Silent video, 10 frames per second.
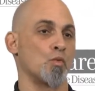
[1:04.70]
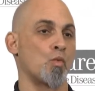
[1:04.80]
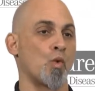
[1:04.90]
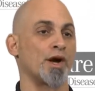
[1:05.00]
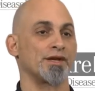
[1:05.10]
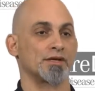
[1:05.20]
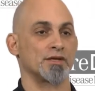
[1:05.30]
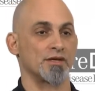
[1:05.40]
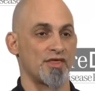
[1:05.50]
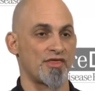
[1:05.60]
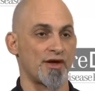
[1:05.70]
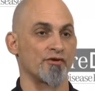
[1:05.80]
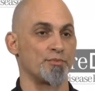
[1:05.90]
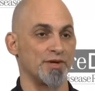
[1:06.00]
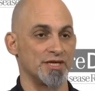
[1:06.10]
what the
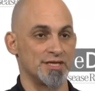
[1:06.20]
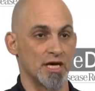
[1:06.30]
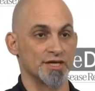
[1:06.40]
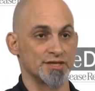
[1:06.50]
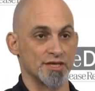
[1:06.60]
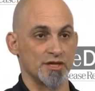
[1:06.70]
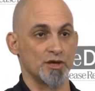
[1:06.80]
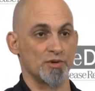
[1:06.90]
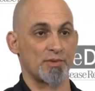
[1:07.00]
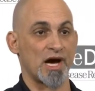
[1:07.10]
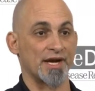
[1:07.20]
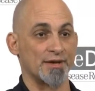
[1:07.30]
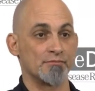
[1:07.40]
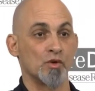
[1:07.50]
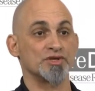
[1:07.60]
therapy does to the human body.
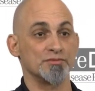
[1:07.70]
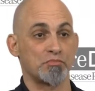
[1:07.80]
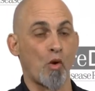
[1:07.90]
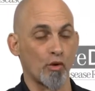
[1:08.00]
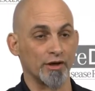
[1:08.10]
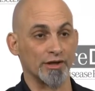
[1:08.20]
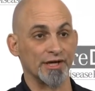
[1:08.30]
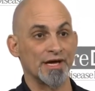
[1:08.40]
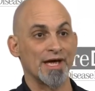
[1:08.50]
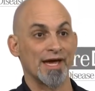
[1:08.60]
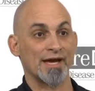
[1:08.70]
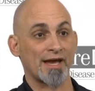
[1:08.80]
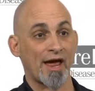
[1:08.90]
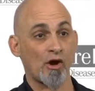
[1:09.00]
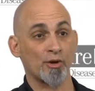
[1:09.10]
And most importantly, it
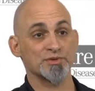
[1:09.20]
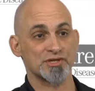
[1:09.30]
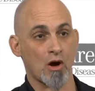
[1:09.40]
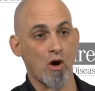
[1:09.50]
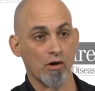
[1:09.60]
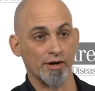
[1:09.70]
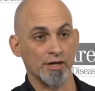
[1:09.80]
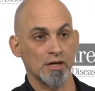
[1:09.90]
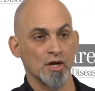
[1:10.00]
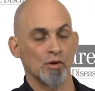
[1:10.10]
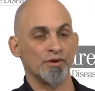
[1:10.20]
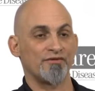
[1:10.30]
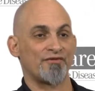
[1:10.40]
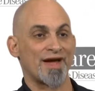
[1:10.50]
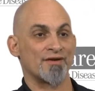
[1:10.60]
helps the heart. We
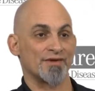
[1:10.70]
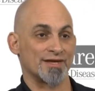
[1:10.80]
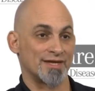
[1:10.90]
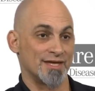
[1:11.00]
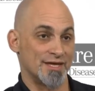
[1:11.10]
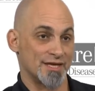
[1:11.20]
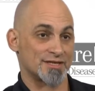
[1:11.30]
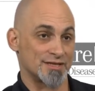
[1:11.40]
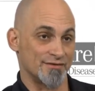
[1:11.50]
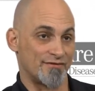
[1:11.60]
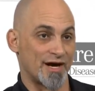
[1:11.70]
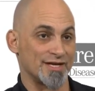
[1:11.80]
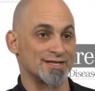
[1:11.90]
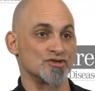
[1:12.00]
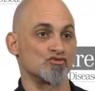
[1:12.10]
found that this
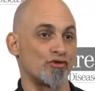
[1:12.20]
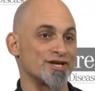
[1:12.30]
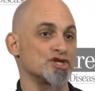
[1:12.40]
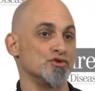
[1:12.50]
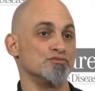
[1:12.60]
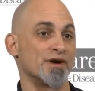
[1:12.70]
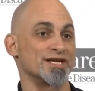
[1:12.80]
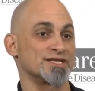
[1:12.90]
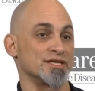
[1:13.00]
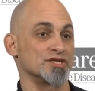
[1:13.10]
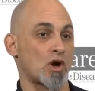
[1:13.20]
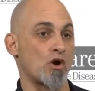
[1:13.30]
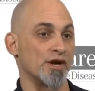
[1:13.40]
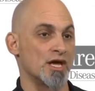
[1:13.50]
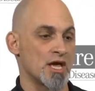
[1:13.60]
device has rescued my son's
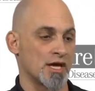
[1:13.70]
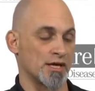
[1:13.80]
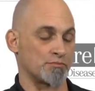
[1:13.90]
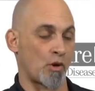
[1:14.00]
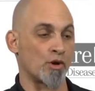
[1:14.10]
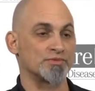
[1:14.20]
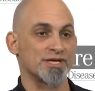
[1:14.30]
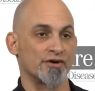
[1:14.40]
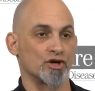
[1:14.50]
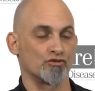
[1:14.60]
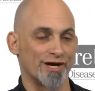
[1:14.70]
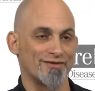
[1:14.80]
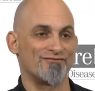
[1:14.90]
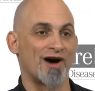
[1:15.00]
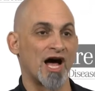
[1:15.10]
heart. It pumps out a
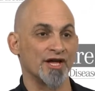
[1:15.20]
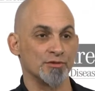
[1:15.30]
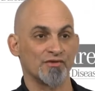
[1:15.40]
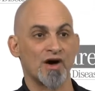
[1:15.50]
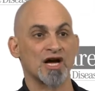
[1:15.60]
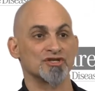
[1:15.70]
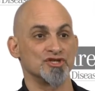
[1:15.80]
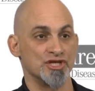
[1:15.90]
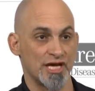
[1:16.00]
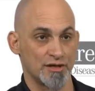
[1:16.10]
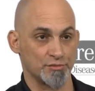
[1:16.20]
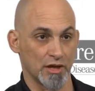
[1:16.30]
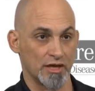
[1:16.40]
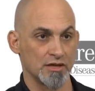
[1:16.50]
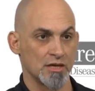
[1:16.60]
greater volume of oxygenated
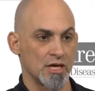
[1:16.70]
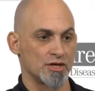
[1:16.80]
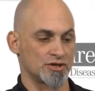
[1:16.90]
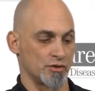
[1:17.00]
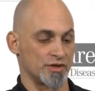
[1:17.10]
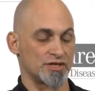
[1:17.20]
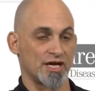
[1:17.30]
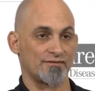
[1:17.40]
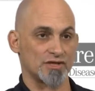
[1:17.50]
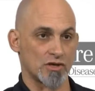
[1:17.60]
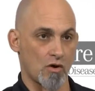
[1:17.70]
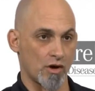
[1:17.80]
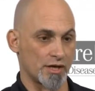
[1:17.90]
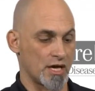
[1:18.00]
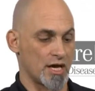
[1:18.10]
blood, so it saved his
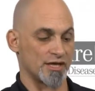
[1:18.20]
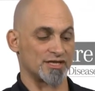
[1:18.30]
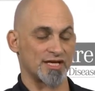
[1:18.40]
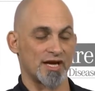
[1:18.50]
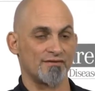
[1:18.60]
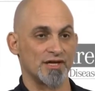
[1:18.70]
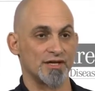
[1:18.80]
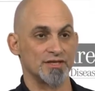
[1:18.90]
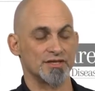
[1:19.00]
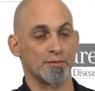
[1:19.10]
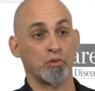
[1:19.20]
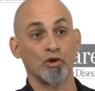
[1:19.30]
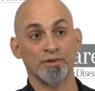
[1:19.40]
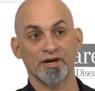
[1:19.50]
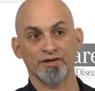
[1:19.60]
heart, it saved his uh,
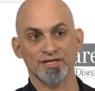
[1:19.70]
pulmonary